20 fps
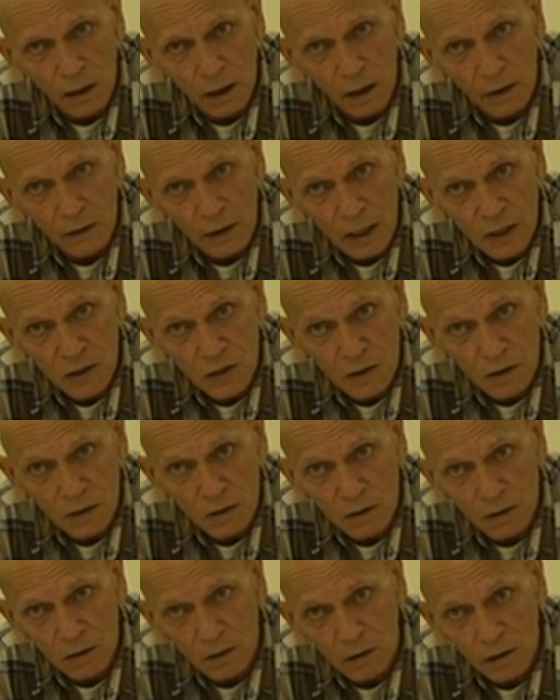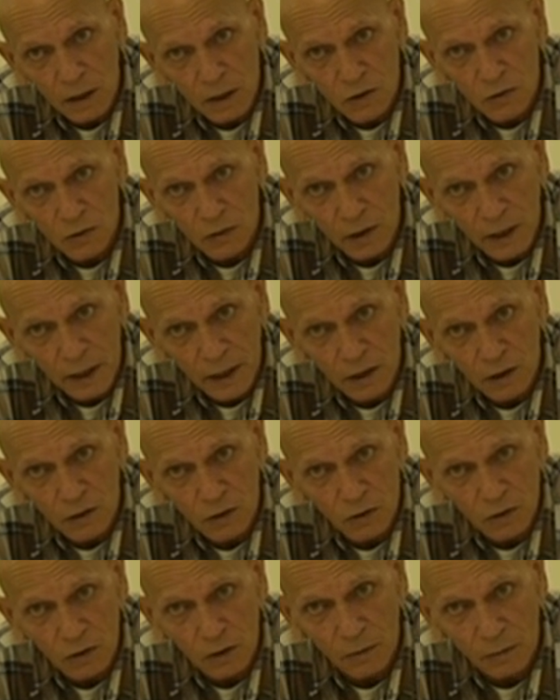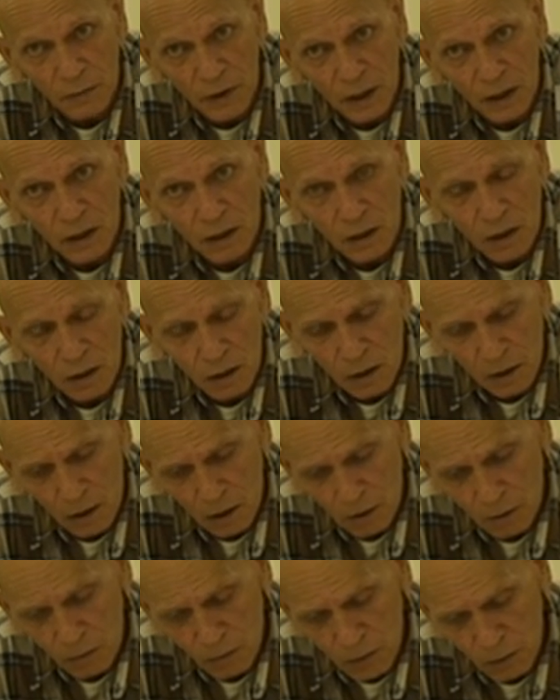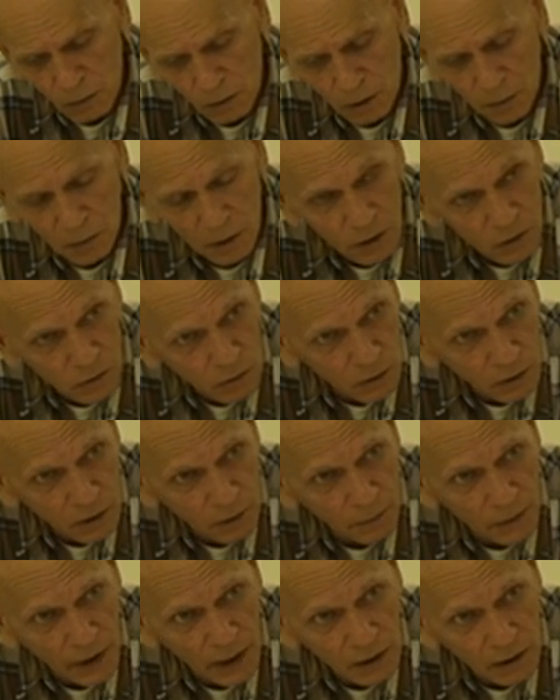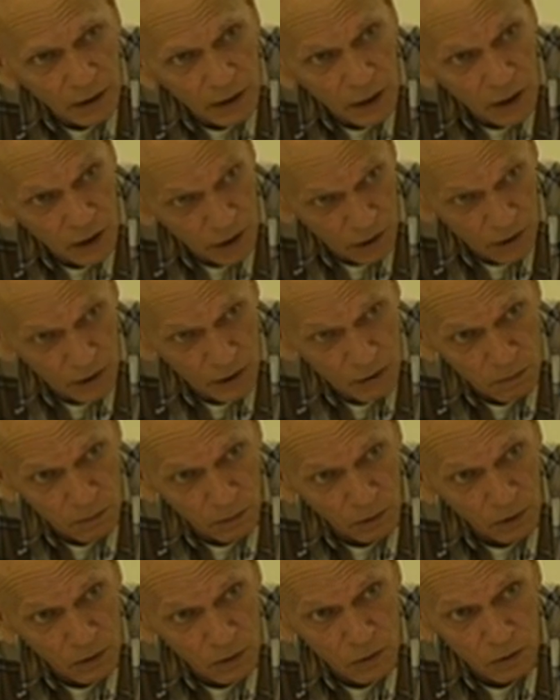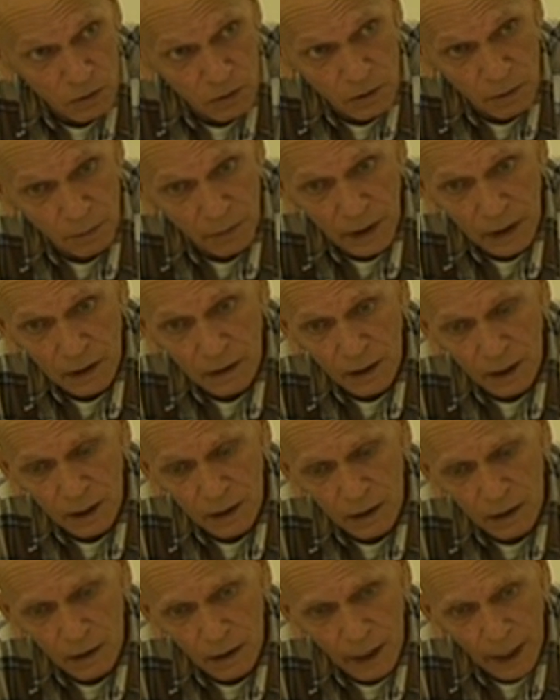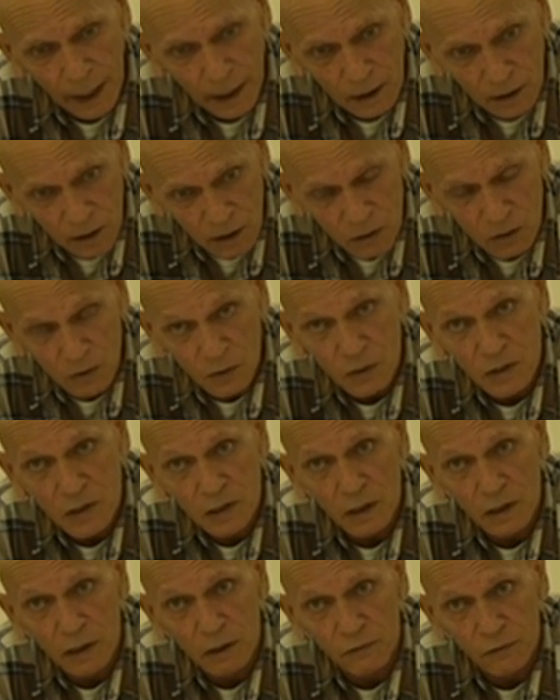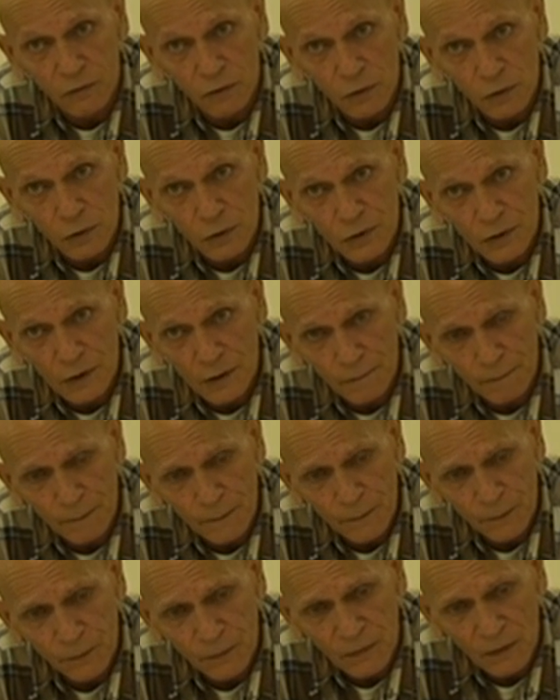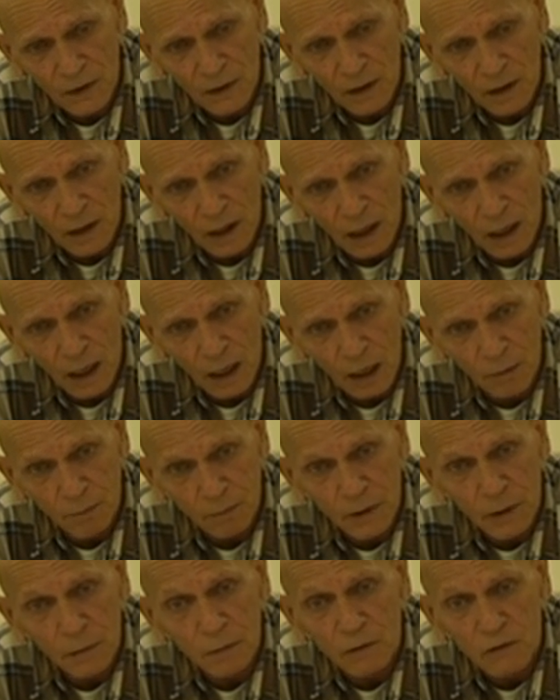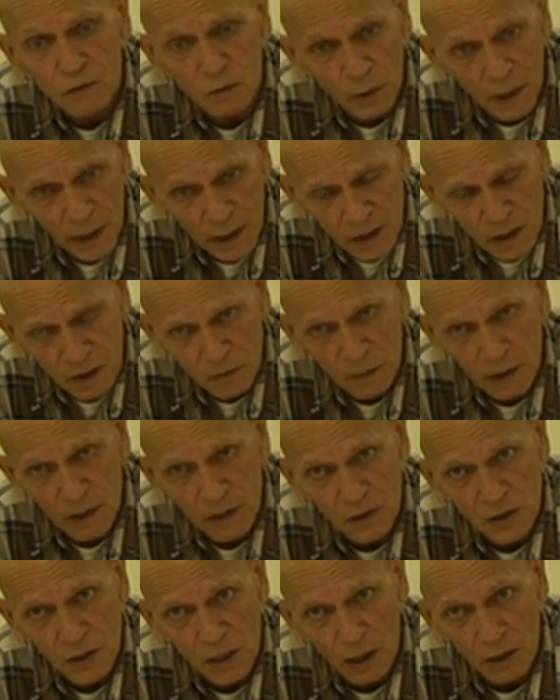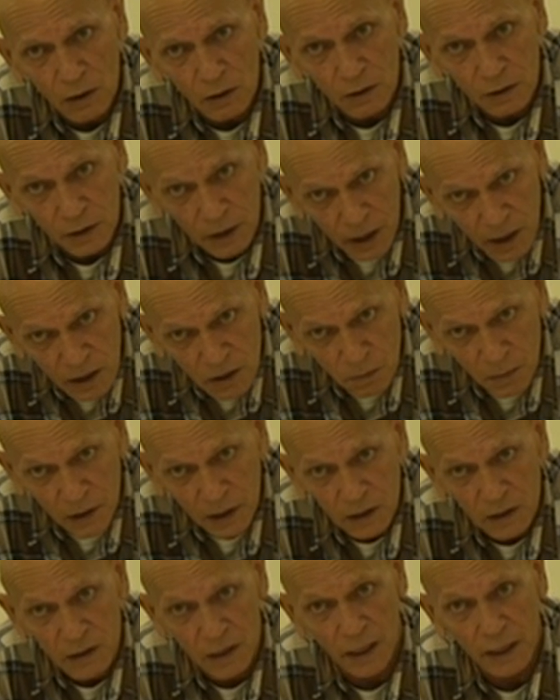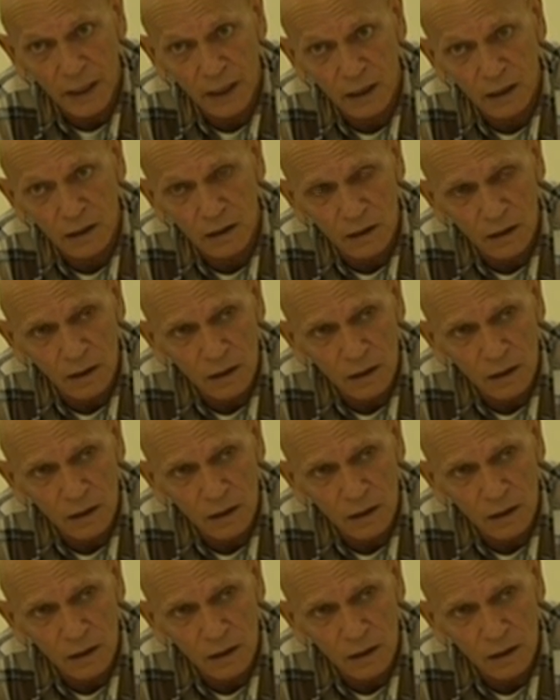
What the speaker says: and that's all they're going to talk about. We want them to talk about the issues. We want them to talk about that act that's still in force. People's wages being stolen, kids being taken,